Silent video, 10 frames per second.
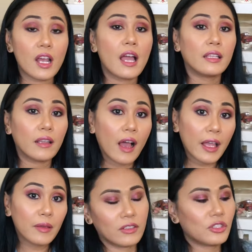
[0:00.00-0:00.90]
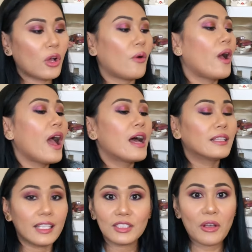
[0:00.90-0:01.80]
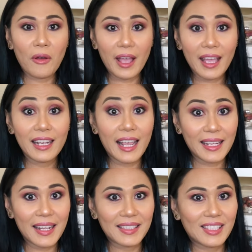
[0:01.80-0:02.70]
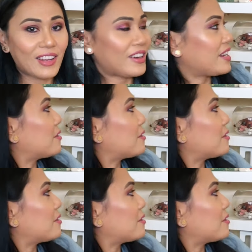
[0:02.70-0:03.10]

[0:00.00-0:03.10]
I like. So let's go ahead and get started.